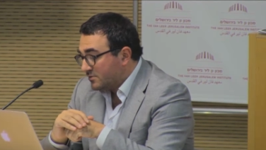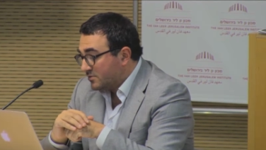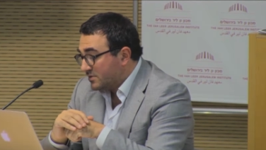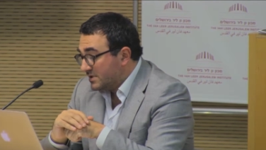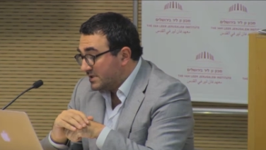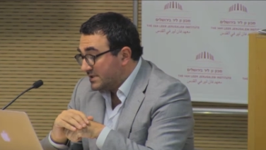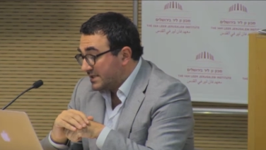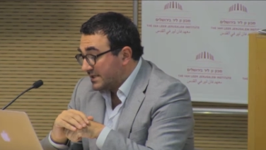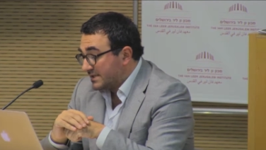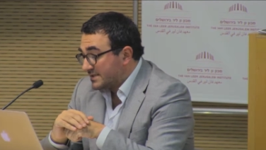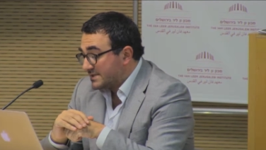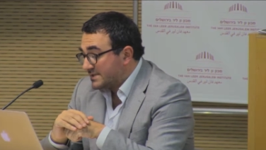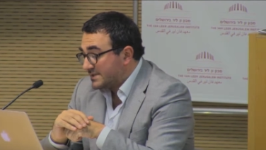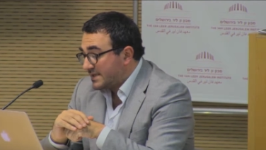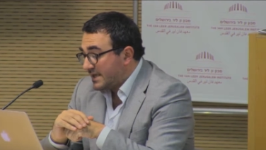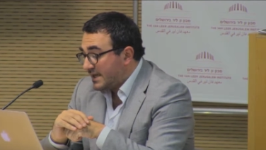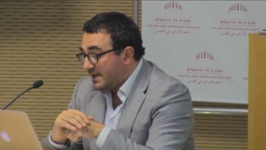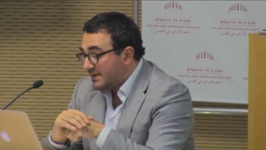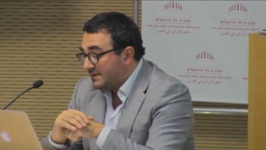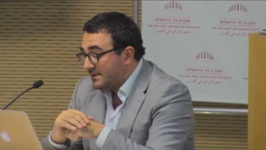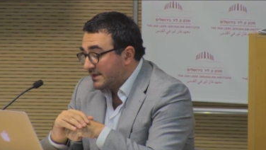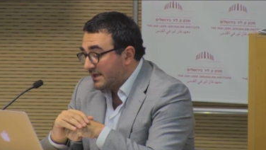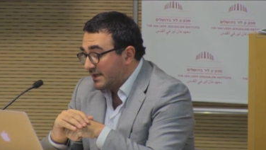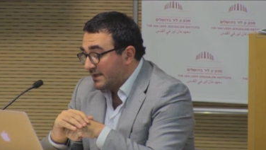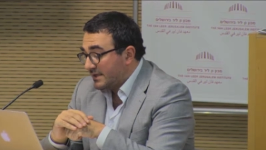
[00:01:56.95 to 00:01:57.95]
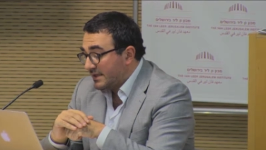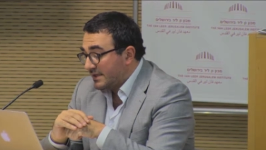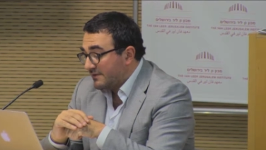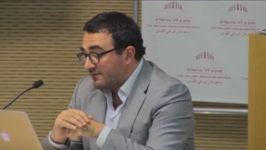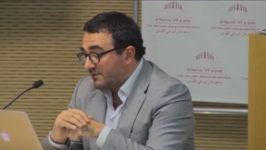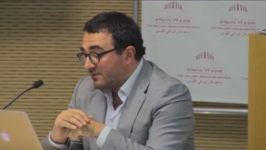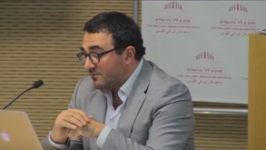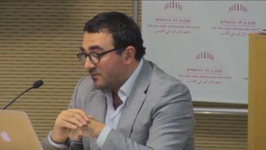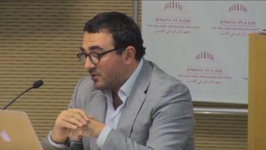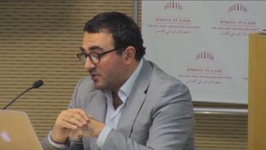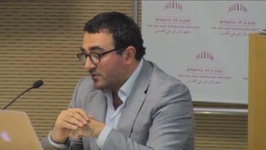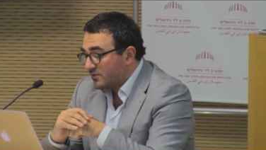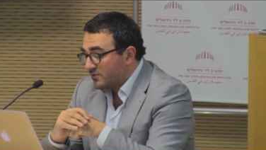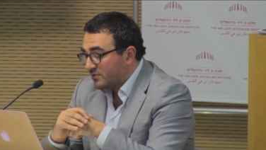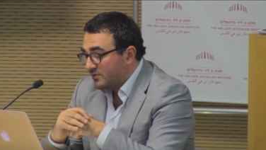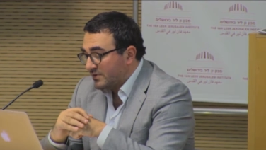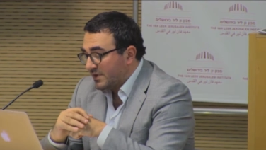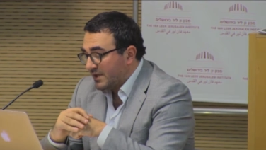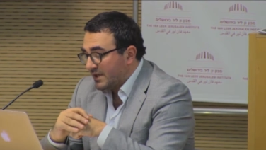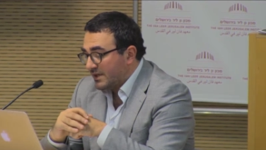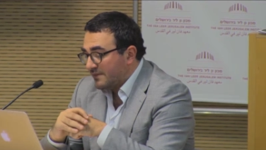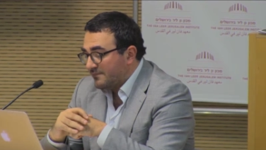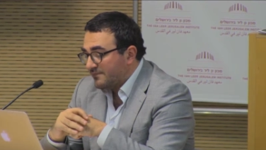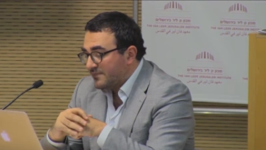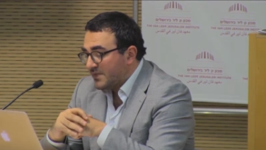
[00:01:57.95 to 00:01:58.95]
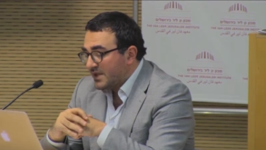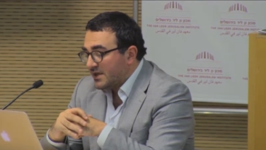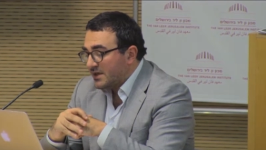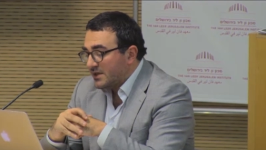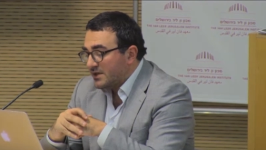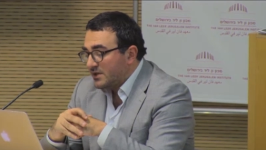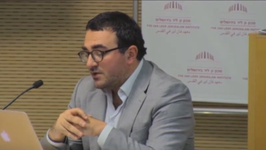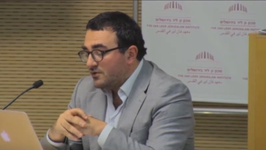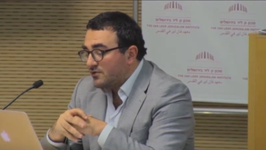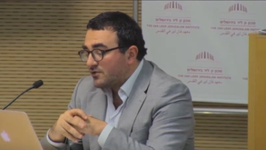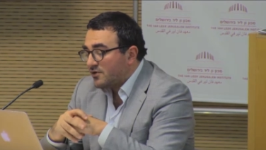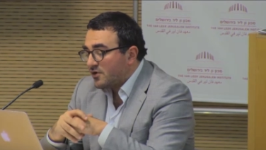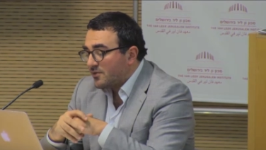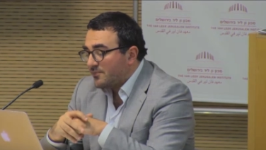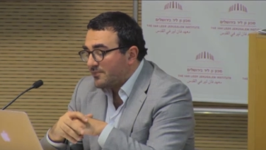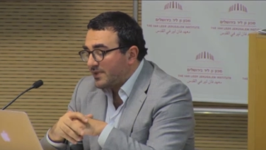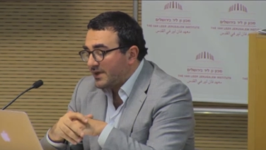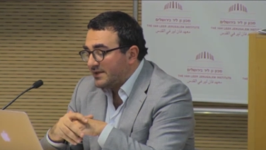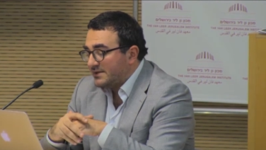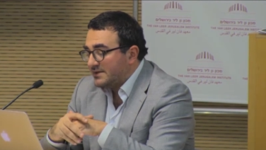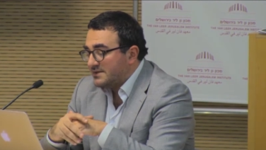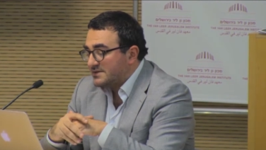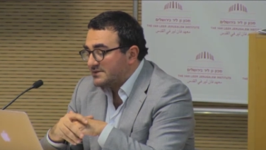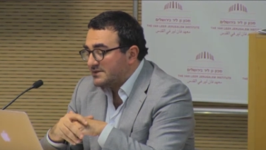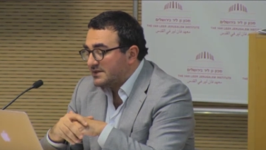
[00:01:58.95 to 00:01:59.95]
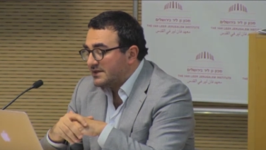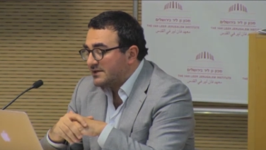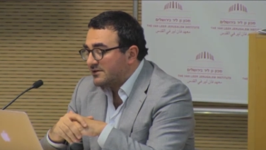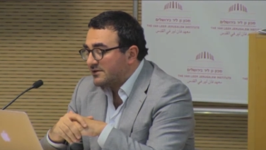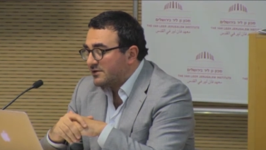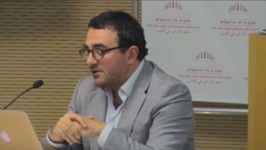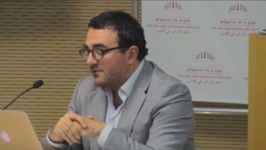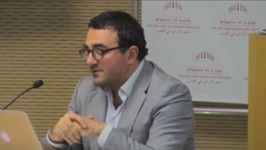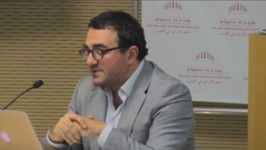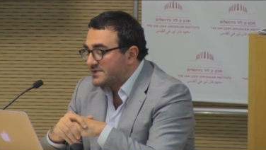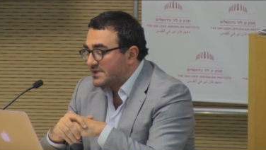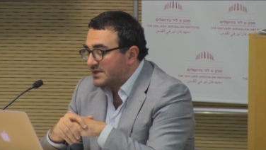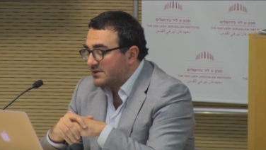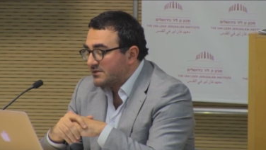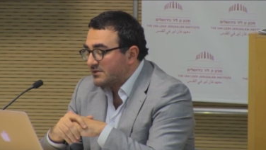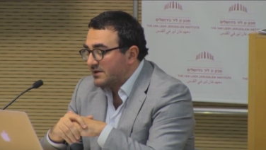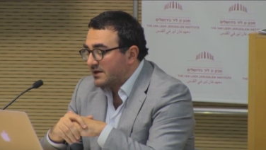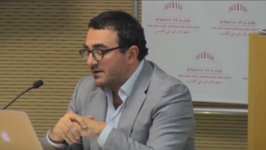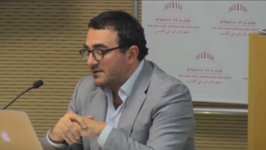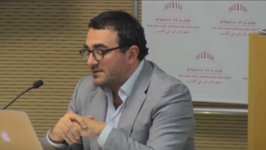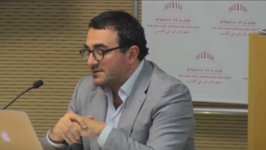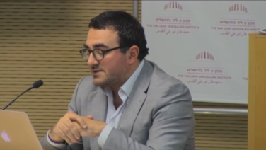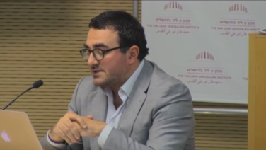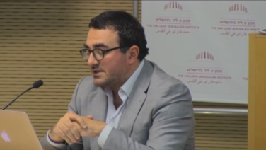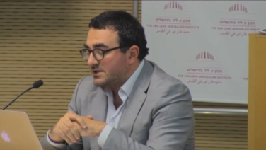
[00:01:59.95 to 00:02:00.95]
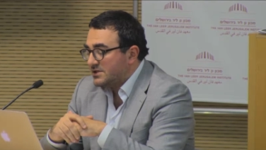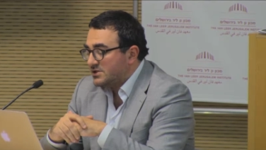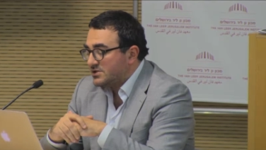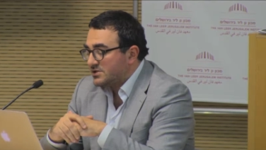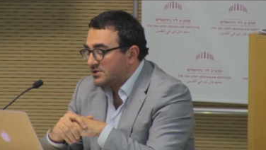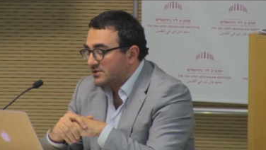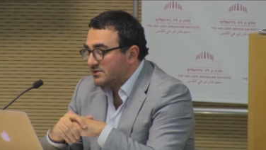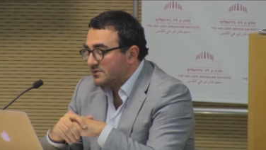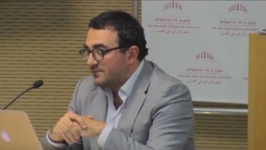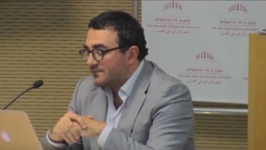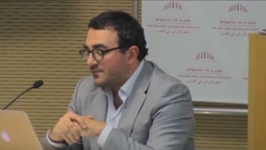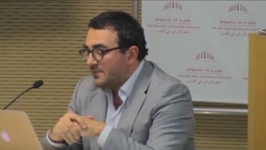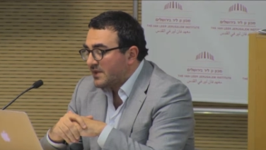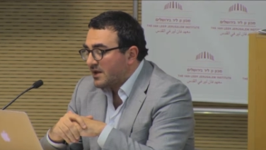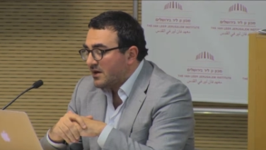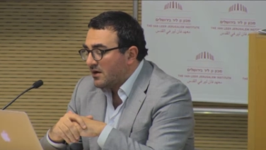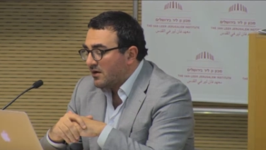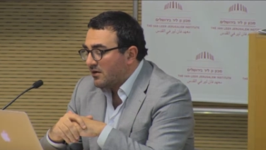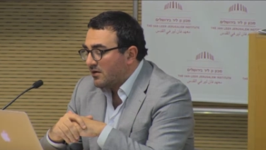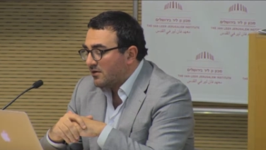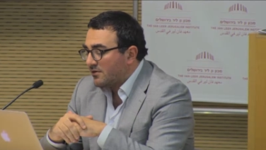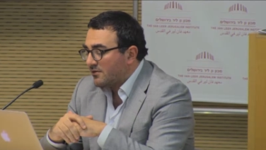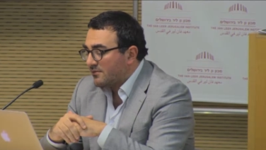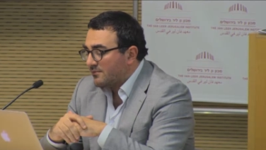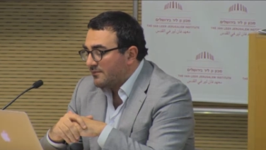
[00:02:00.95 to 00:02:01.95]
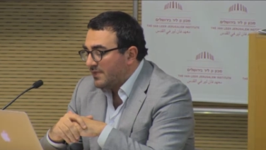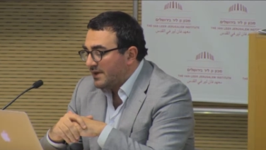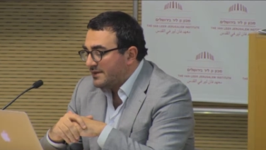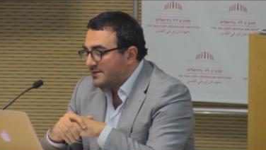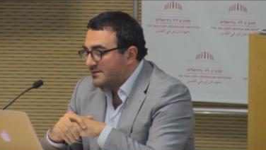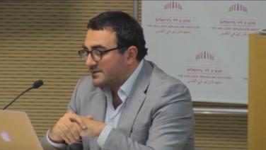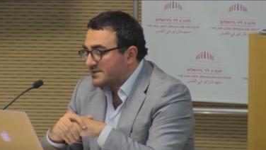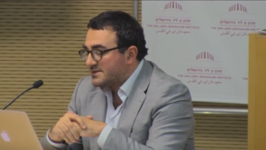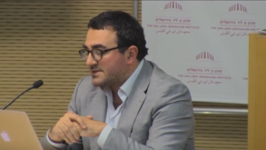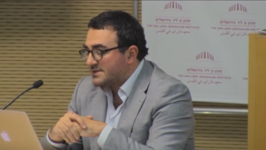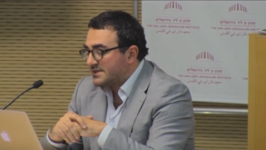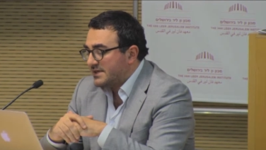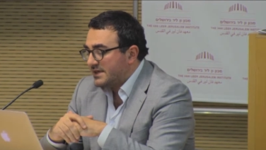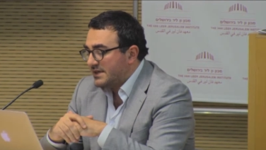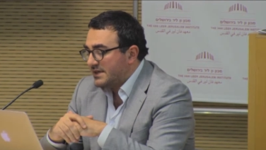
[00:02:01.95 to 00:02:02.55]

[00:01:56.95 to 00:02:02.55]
To this extent, and even more today, Europe and its degree of secularization, or better